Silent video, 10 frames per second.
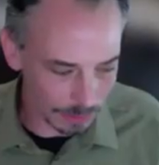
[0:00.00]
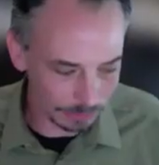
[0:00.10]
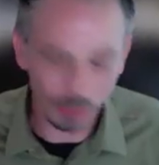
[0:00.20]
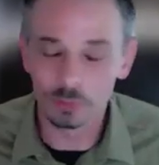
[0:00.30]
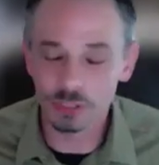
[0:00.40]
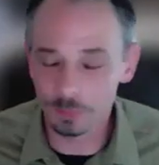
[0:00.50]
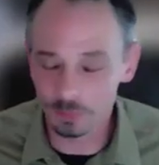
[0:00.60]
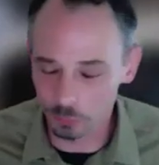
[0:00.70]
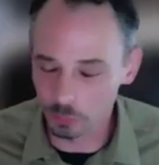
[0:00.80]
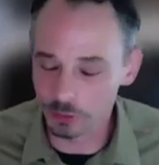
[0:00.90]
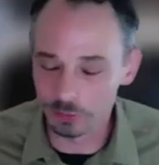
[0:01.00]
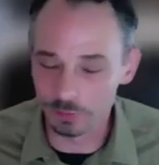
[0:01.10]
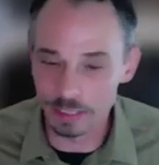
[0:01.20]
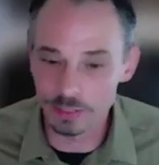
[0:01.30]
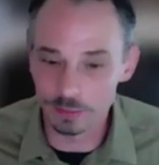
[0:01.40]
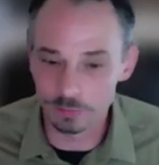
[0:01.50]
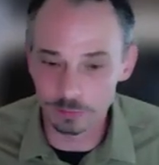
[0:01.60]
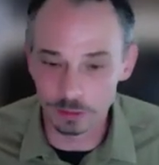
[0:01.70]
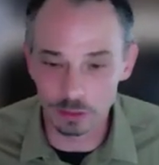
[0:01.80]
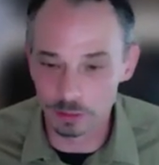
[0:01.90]
you know, some of our worst events have
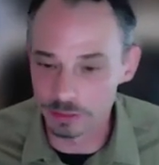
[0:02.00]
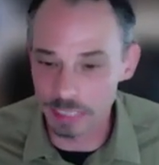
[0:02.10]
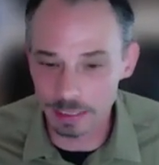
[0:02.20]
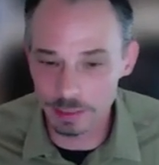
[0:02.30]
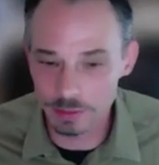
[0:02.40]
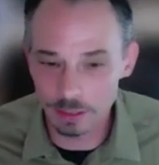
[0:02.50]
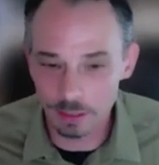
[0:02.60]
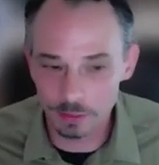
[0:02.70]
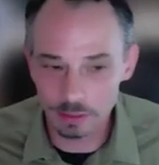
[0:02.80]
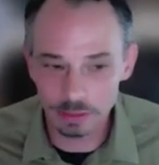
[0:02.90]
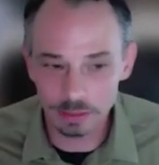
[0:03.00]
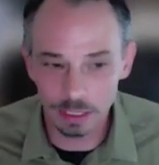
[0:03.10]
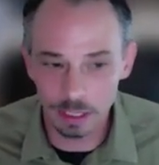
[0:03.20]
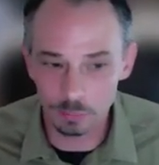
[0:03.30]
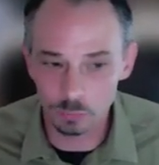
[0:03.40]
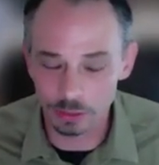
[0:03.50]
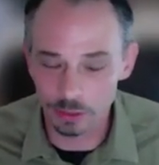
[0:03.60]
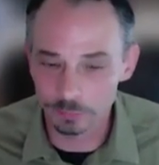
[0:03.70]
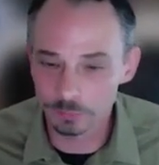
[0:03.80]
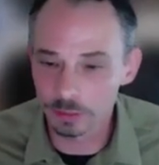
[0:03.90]
occurred decades ago um, when
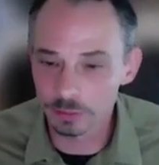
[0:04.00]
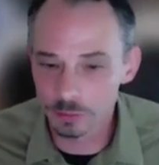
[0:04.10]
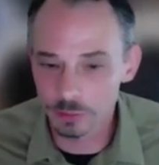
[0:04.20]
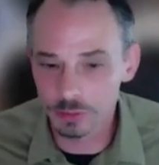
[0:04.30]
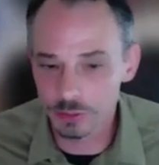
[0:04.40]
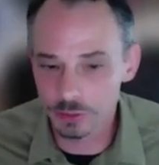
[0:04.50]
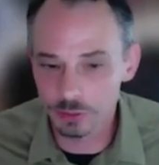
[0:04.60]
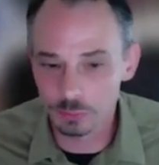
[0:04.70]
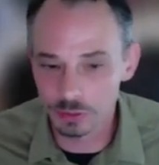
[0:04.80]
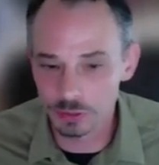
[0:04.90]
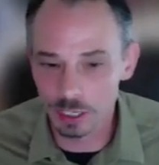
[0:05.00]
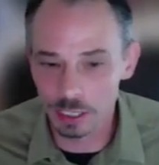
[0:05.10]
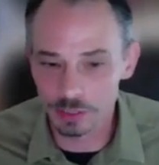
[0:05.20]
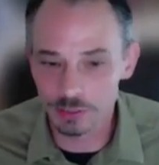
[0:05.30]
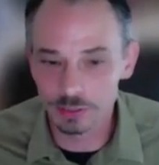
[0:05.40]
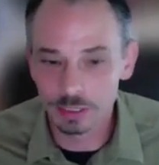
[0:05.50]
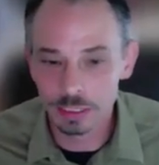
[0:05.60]
our flood control system was not as